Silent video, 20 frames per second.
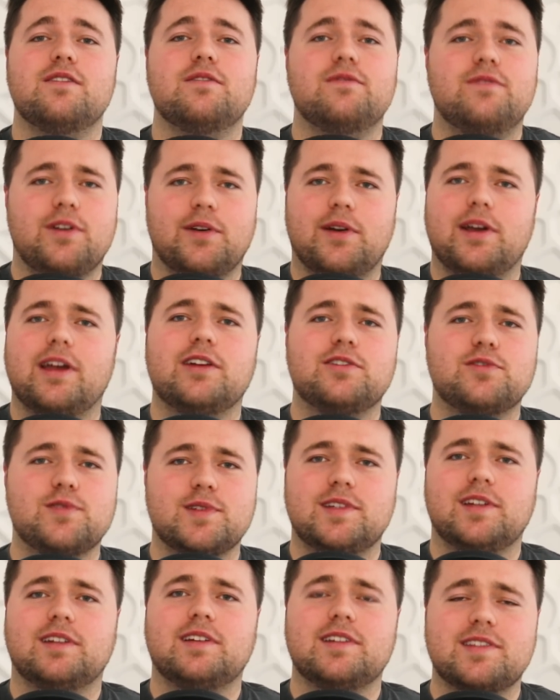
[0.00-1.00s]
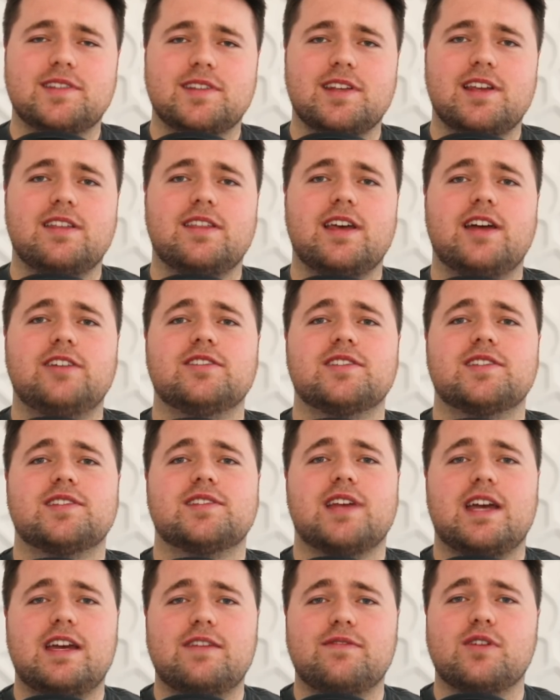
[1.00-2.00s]
Very interesting to see that,
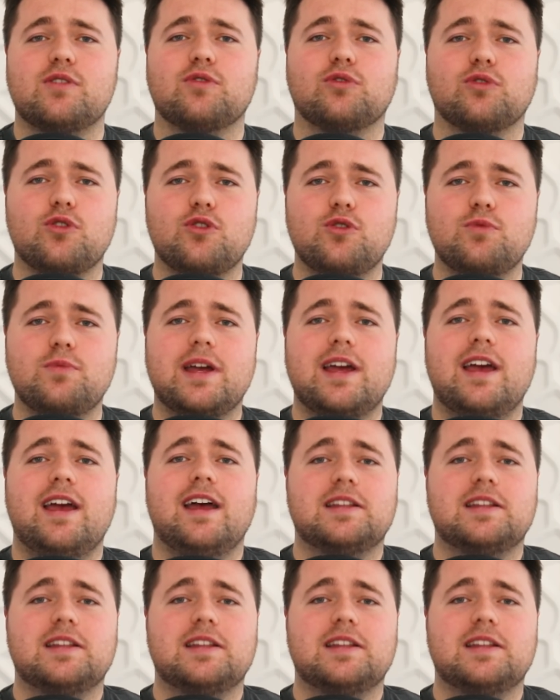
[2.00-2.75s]
just saving room